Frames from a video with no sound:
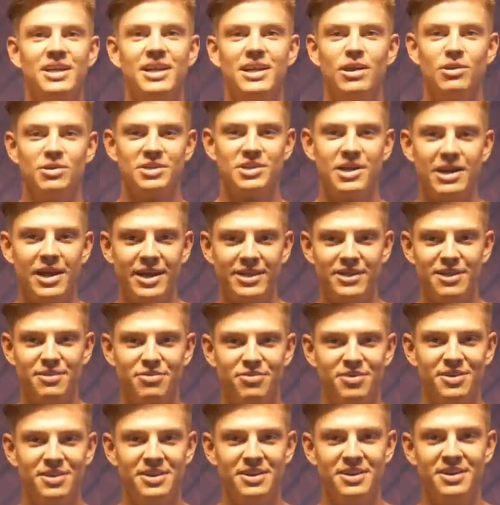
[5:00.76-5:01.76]
Yeah, it looks a lot
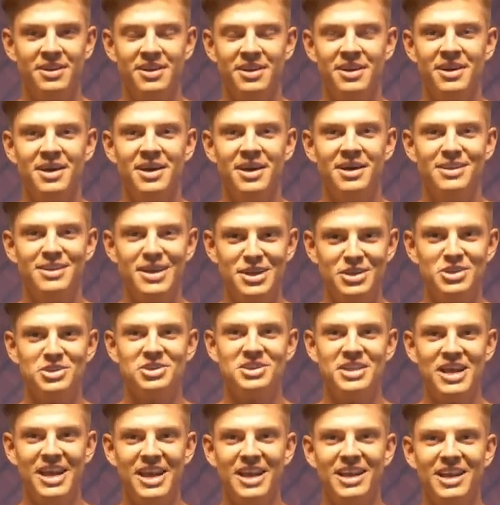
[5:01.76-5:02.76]
different than
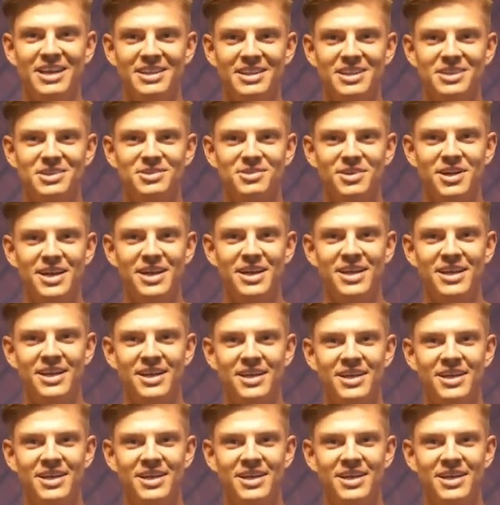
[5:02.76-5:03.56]
just standing like this, right?